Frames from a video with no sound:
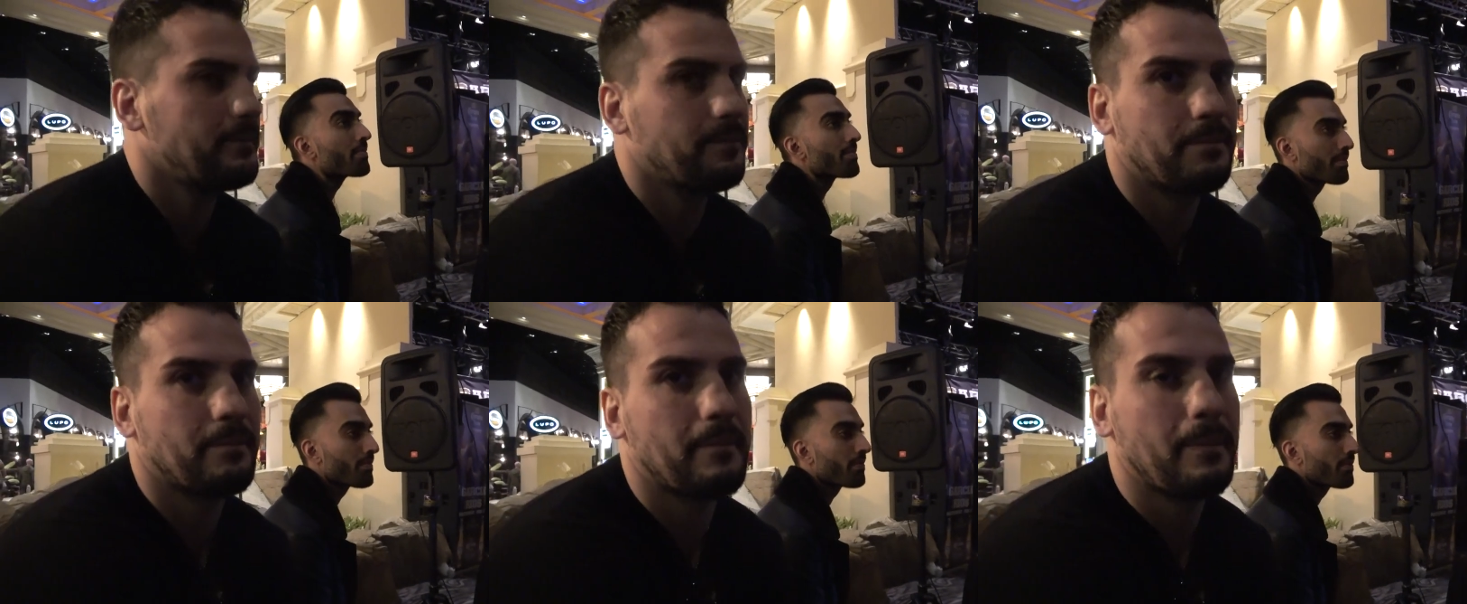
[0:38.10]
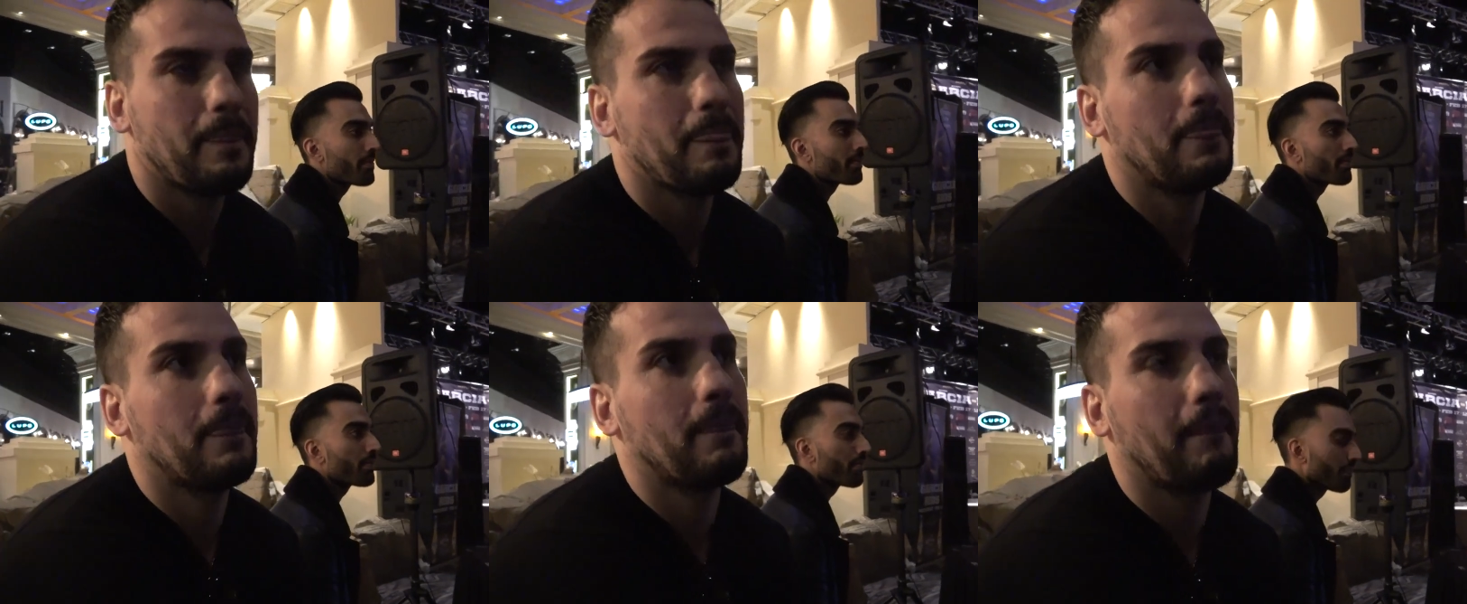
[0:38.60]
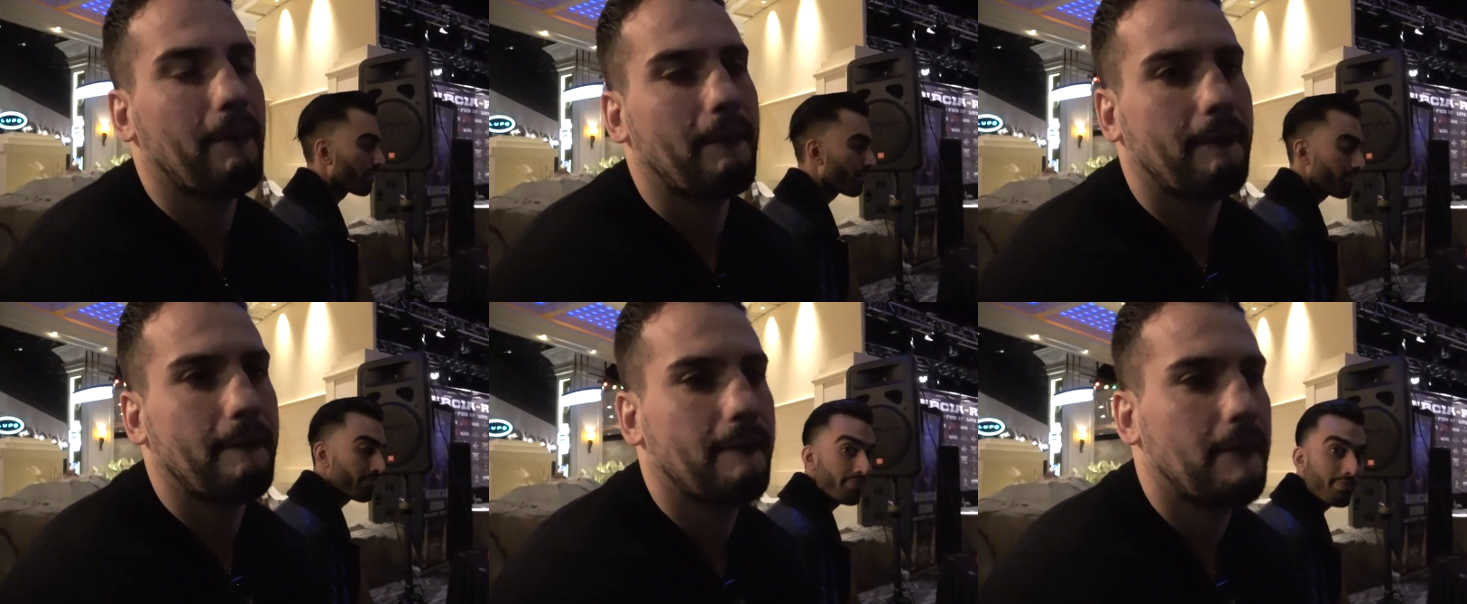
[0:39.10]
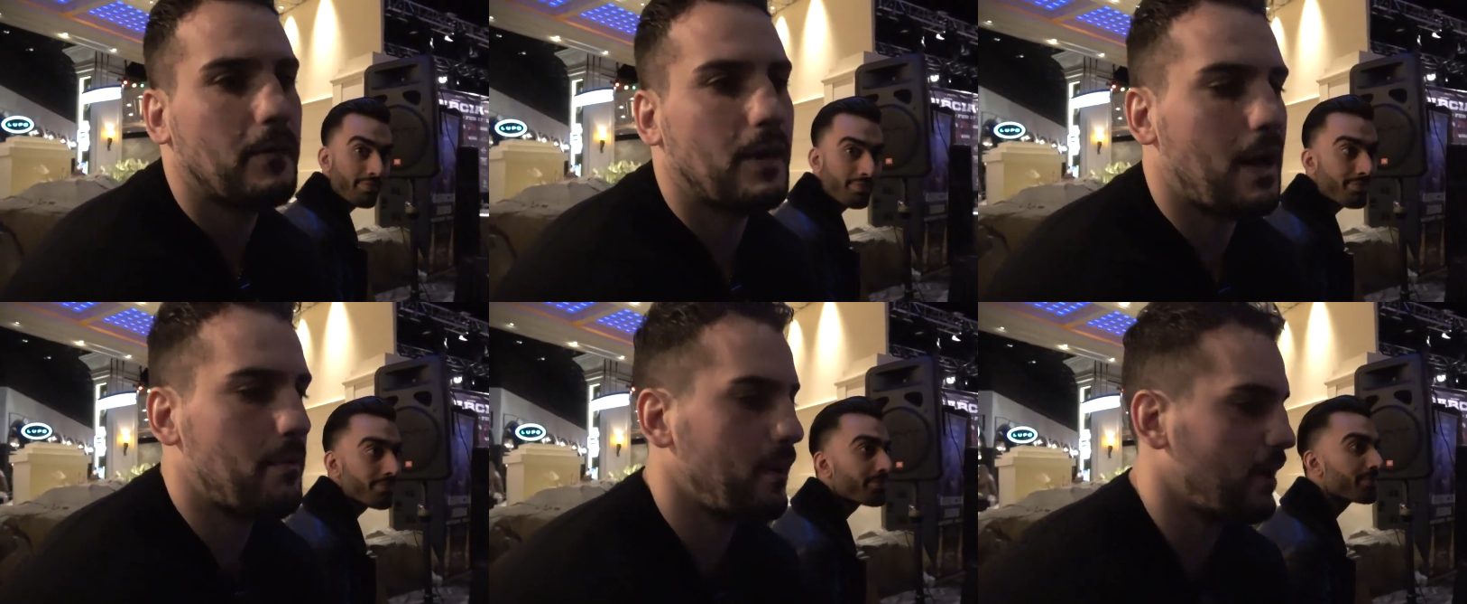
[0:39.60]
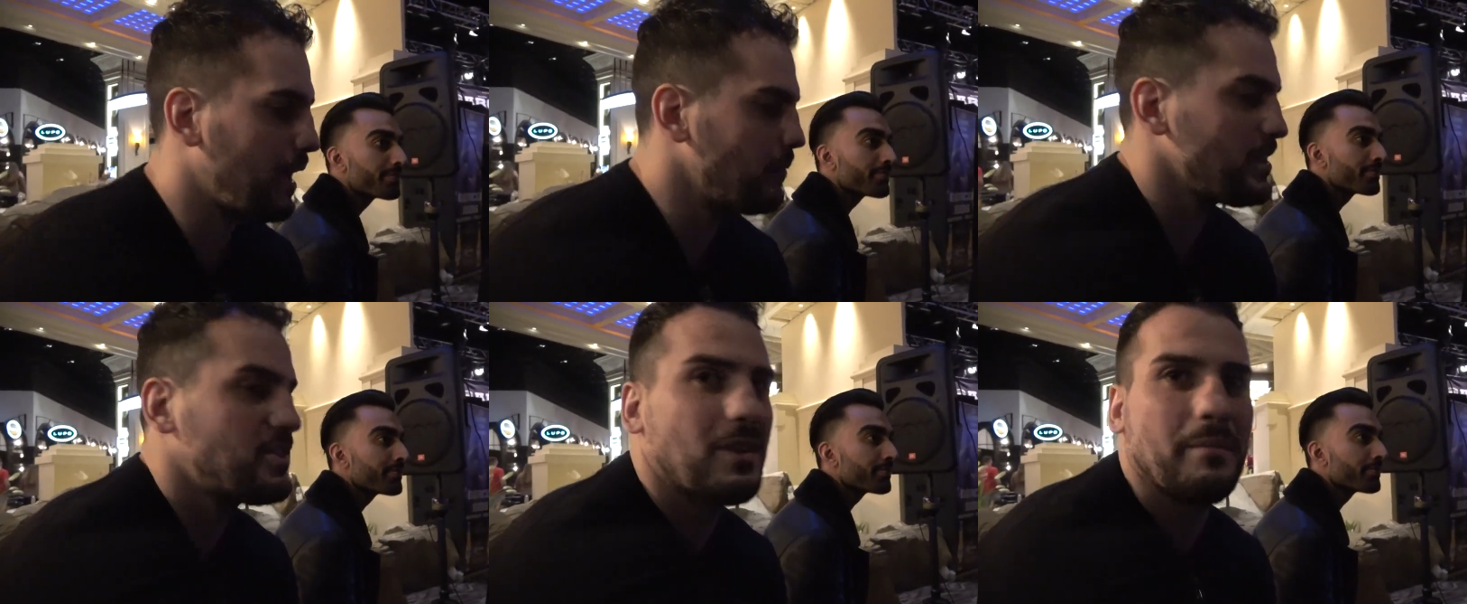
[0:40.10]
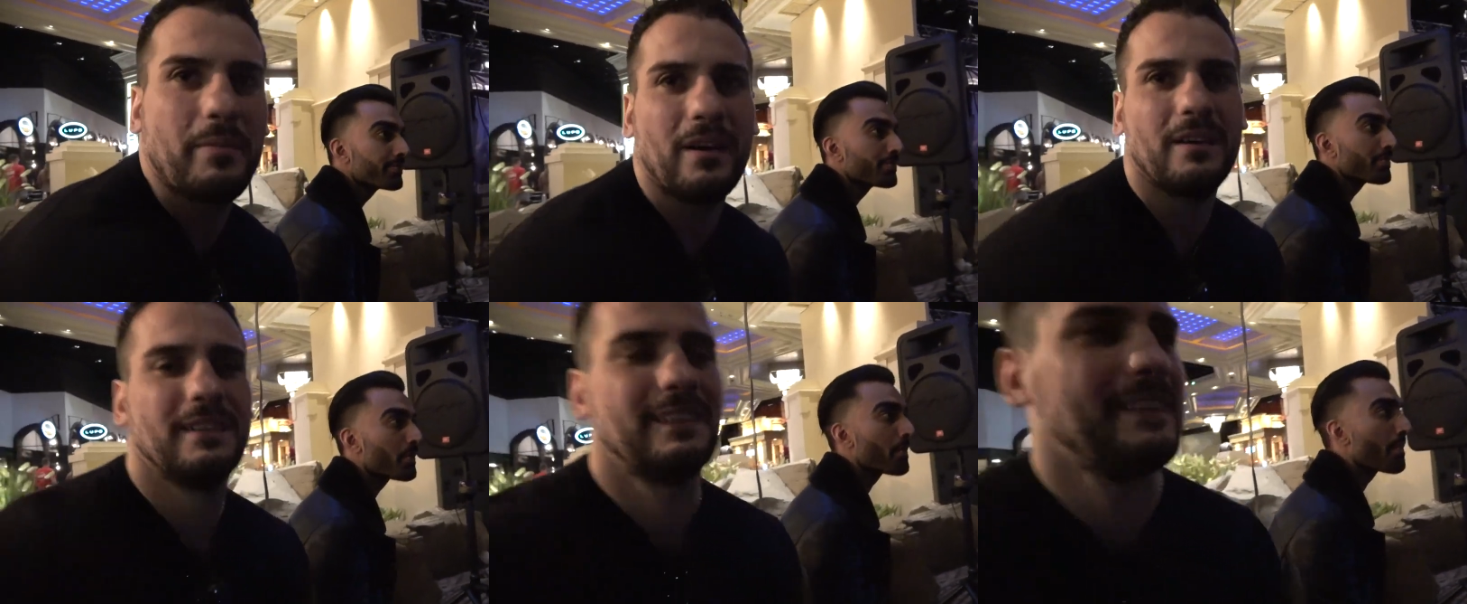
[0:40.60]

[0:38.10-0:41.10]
Speaker 1: Phil Greco. Are you under the skin? Are